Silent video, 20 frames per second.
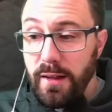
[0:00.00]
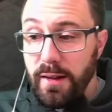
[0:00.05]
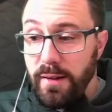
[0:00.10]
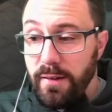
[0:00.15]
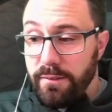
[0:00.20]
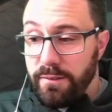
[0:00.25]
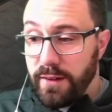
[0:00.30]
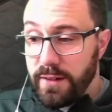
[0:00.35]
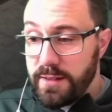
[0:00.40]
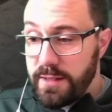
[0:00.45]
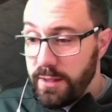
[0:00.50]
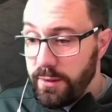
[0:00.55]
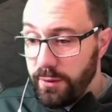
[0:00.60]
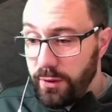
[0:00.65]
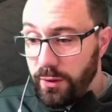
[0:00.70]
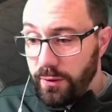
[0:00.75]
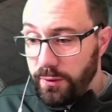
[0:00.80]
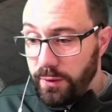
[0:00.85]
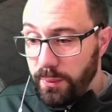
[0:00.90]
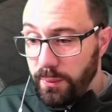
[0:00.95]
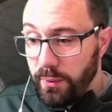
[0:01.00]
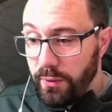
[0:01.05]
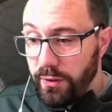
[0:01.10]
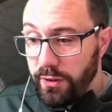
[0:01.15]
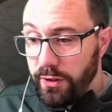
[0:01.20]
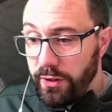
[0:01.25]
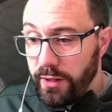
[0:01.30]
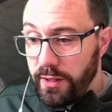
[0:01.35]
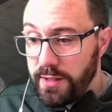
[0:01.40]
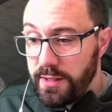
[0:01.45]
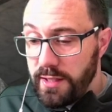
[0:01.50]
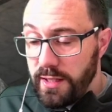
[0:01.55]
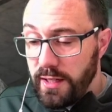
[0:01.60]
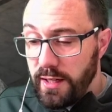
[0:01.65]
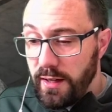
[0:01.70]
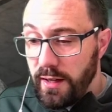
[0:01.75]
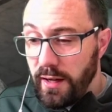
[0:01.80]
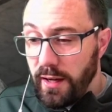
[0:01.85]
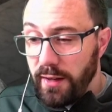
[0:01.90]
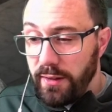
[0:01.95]
Fast hit recovery
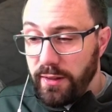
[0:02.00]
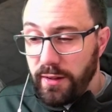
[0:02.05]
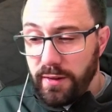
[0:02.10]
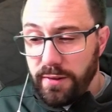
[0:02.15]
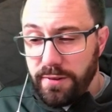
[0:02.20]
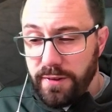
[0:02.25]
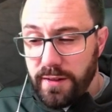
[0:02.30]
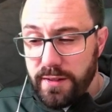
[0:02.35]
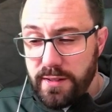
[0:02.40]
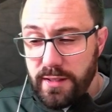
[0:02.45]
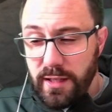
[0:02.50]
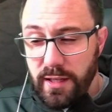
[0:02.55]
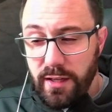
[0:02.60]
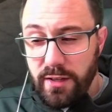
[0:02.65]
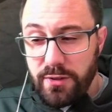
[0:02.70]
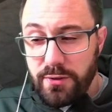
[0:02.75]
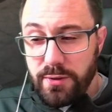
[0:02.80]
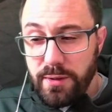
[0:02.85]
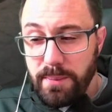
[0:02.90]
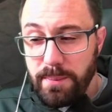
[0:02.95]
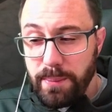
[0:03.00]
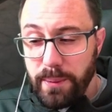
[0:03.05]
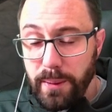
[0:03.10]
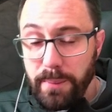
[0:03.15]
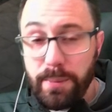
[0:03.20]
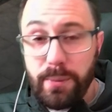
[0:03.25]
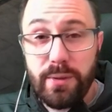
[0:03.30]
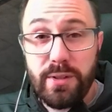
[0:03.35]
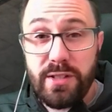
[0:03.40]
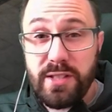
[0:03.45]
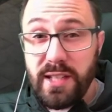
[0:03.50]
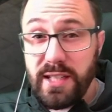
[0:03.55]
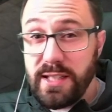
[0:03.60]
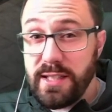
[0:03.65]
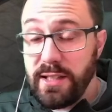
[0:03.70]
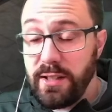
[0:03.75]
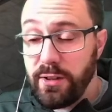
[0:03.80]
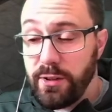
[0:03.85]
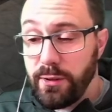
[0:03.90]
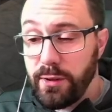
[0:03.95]
130. I think the faster cast rate breakpoint is
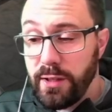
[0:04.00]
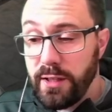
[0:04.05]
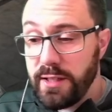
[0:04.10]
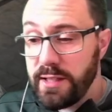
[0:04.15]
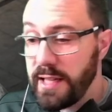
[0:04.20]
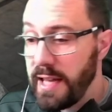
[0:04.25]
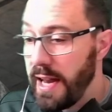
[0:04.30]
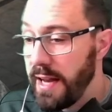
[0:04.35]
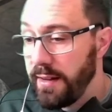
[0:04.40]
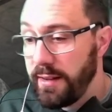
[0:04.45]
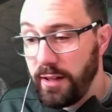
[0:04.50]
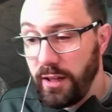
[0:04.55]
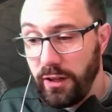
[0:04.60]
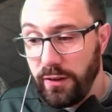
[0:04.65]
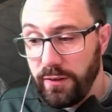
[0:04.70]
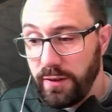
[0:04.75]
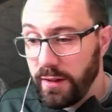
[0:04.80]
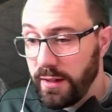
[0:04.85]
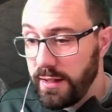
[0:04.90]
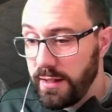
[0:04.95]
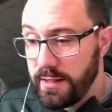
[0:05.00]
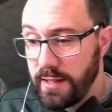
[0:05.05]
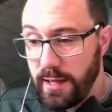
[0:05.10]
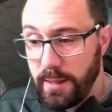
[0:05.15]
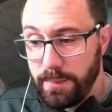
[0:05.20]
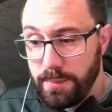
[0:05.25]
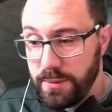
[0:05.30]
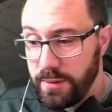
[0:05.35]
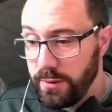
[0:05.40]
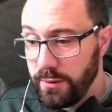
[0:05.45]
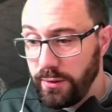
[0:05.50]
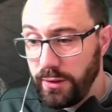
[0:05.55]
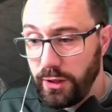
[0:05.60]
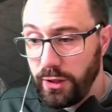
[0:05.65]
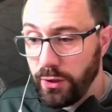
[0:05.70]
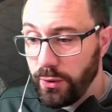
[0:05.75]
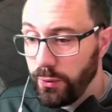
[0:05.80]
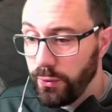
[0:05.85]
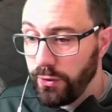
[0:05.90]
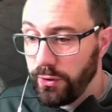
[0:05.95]
63, so anything over that is absolutely
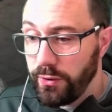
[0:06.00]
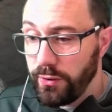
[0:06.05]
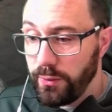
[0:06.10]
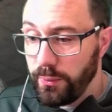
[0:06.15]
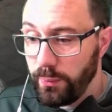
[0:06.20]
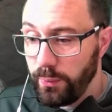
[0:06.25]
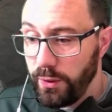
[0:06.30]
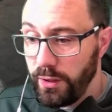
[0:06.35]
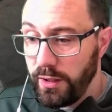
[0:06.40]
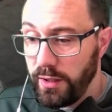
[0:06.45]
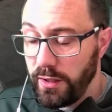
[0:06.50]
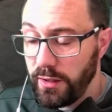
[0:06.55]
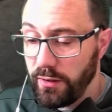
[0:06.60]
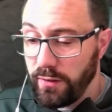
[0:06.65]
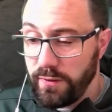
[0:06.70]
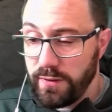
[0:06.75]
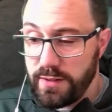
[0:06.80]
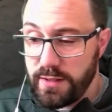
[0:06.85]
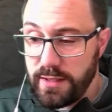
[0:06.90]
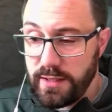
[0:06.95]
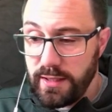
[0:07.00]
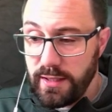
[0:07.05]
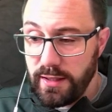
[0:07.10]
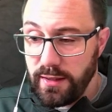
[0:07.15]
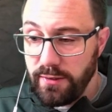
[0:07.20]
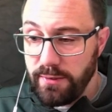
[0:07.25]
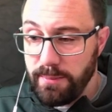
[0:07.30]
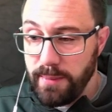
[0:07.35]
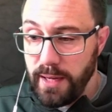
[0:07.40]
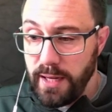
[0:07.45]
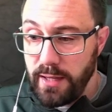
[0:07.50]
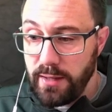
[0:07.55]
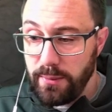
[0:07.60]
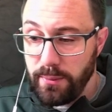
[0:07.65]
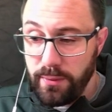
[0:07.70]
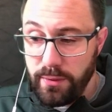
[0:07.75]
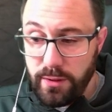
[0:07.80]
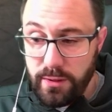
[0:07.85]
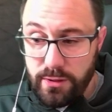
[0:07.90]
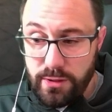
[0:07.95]
golden. We obviously have made it
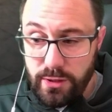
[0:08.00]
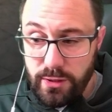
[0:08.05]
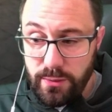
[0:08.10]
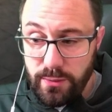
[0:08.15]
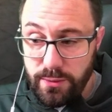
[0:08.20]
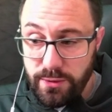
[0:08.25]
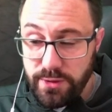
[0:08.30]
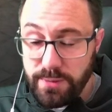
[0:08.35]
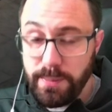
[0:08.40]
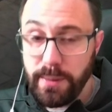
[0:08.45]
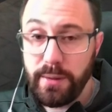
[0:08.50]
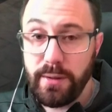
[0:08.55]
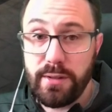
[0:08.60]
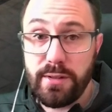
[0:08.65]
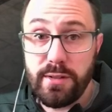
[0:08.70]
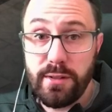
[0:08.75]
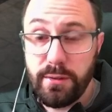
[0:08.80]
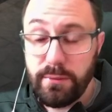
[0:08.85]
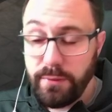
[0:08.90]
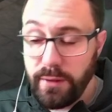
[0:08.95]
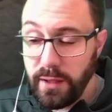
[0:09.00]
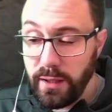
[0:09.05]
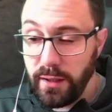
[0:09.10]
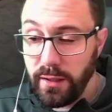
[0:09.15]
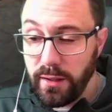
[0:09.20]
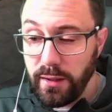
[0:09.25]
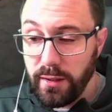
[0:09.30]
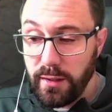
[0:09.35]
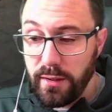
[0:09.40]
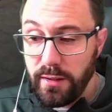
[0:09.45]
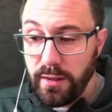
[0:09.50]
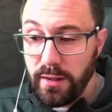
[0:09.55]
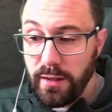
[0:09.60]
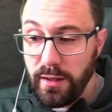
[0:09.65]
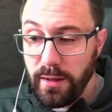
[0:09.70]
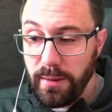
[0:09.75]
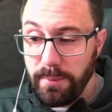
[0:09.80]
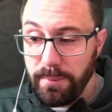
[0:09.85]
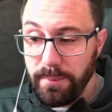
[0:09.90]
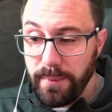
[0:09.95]
with the 2 spirits in the ring,
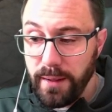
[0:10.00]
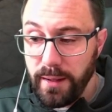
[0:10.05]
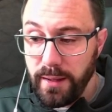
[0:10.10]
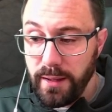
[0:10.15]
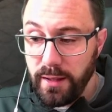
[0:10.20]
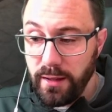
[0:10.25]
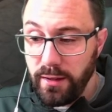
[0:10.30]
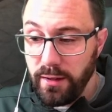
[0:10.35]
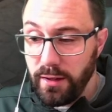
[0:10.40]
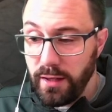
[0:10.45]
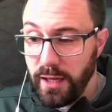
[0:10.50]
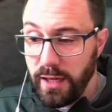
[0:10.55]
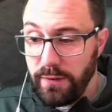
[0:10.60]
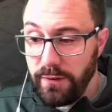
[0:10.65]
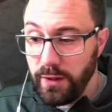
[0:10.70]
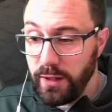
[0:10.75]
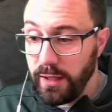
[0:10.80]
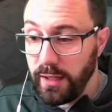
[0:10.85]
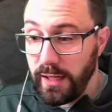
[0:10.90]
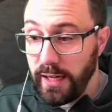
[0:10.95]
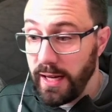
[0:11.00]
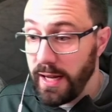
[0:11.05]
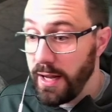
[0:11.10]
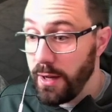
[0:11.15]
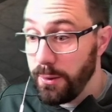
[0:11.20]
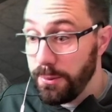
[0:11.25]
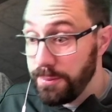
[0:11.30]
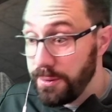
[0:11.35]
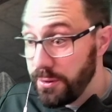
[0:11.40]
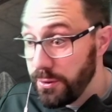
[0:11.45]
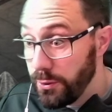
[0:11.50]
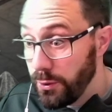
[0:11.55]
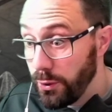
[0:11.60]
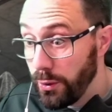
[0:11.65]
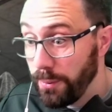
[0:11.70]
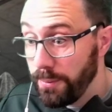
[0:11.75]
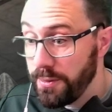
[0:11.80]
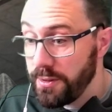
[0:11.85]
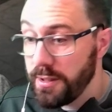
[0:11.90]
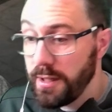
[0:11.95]
and then if you can get
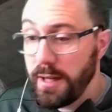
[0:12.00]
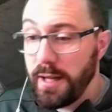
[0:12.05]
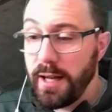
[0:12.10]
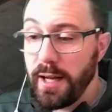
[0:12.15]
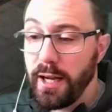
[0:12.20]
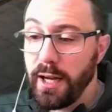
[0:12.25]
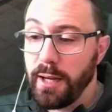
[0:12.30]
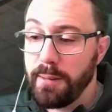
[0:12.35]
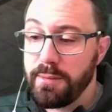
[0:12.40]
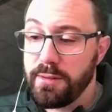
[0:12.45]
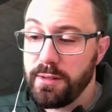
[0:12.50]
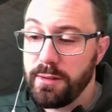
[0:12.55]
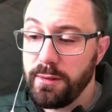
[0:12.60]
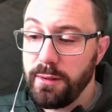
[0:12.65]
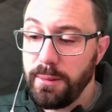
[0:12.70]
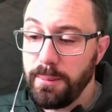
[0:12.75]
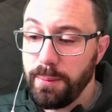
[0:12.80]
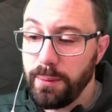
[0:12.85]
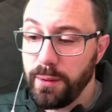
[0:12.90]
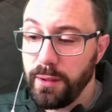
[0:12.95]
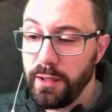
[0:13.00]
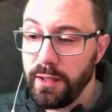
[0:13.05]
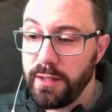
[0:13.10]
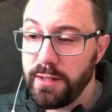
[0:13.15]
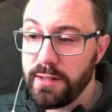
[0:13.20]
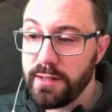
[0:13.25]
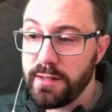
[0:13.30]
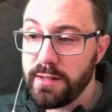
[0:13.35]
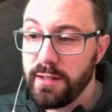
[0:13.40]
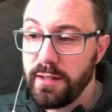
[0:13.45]
absorbs, absolutely brilliant.